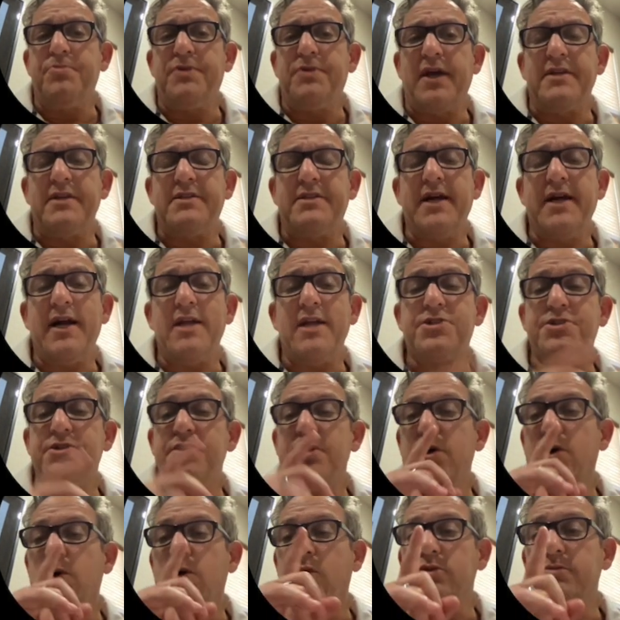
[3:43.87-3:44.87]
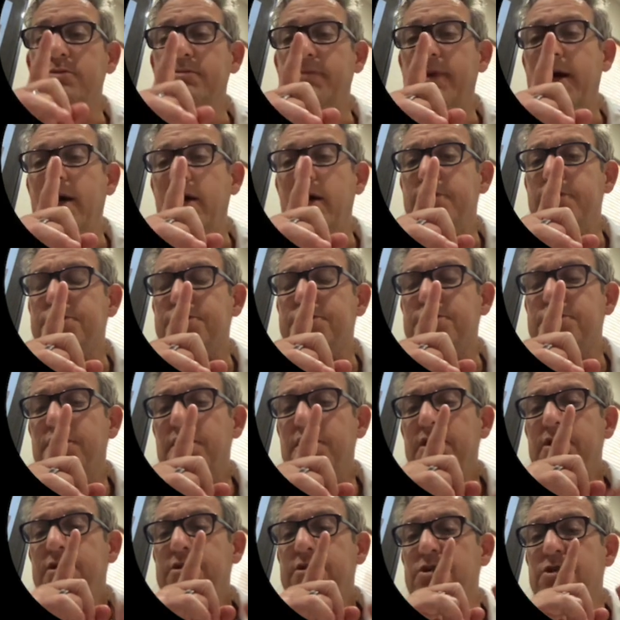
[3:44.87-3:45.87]
They attached an old mouse
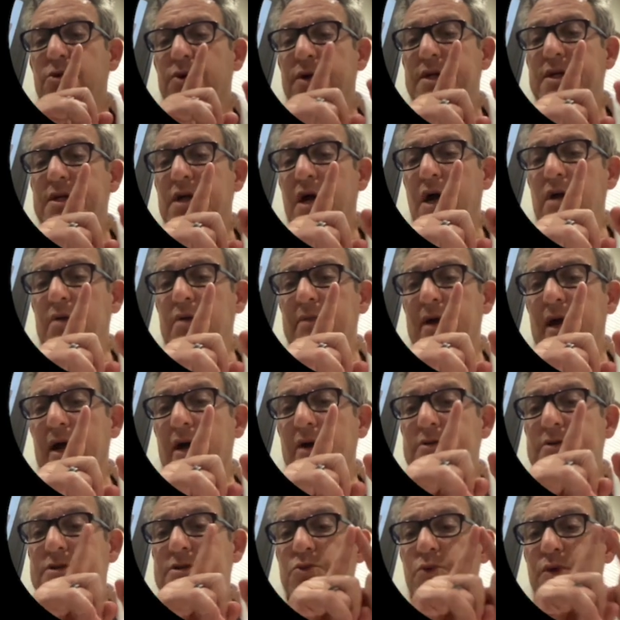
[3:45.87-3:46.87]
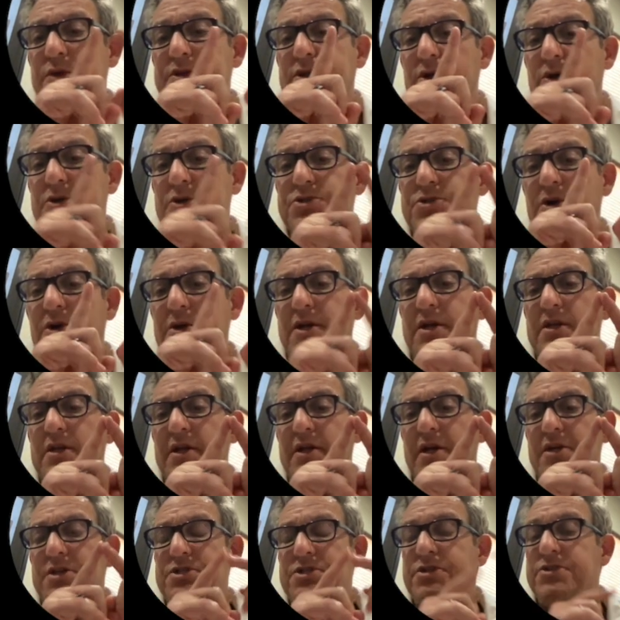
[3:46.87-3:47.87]
to a young mouse with their
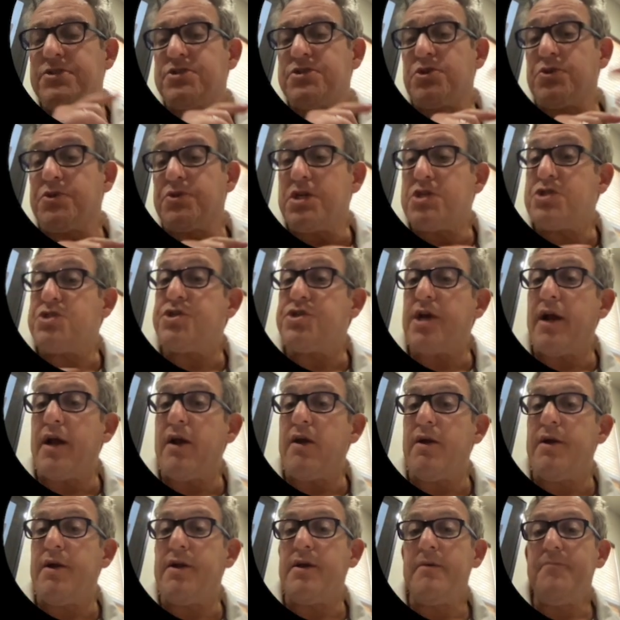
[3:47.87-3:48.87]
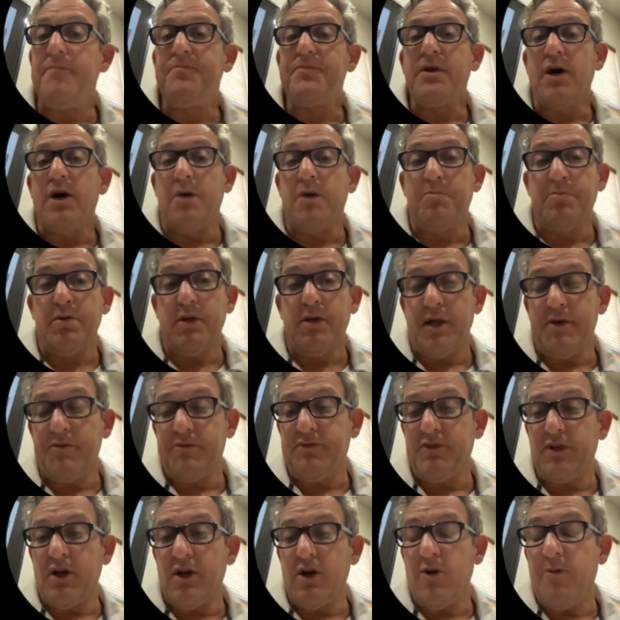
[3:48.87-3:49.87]
circulation, so they shared a blood
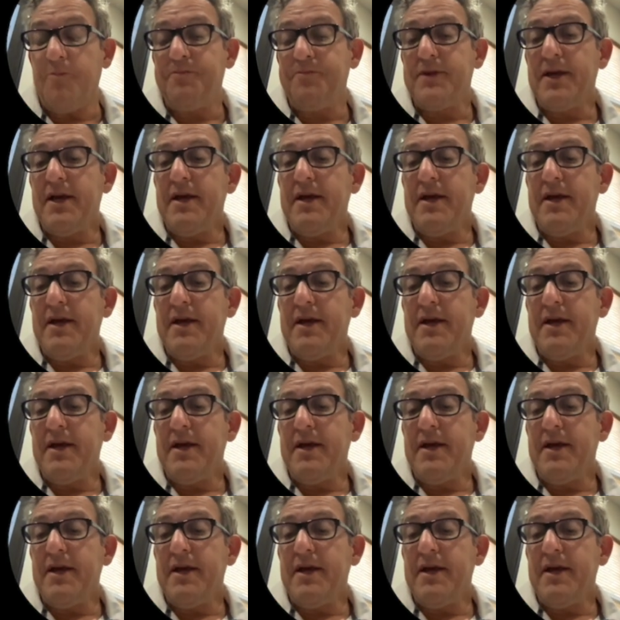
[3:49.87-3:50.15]
flow.